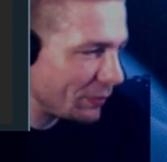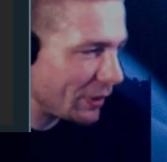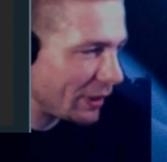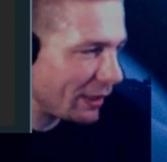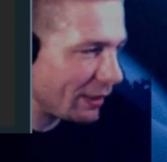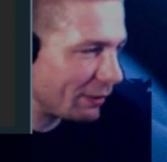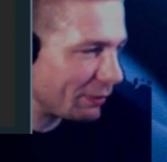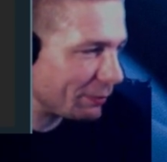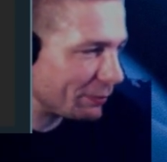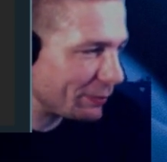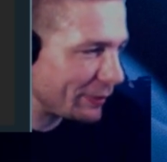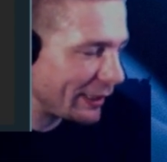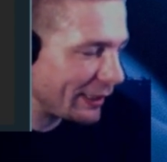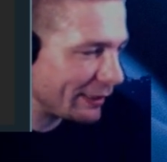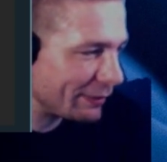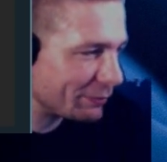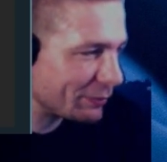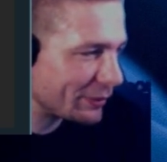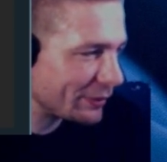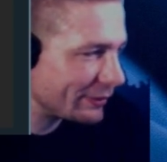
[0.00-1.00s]
Oh
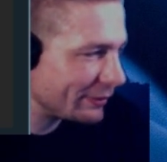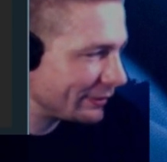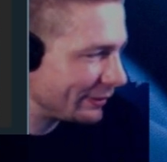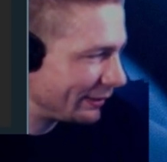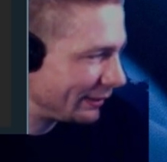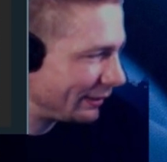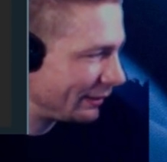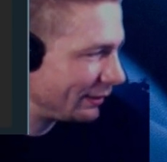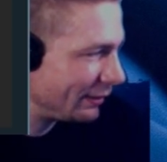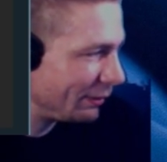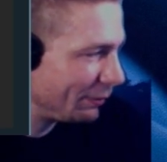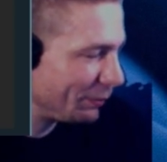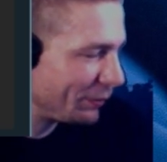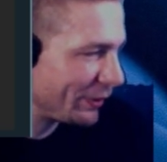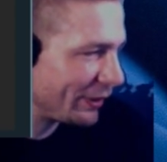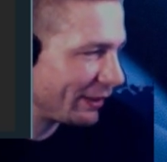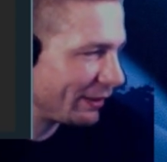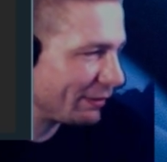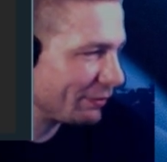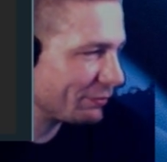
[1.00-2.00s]
man, but hope
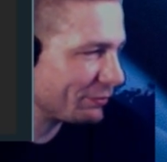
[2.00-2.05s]
you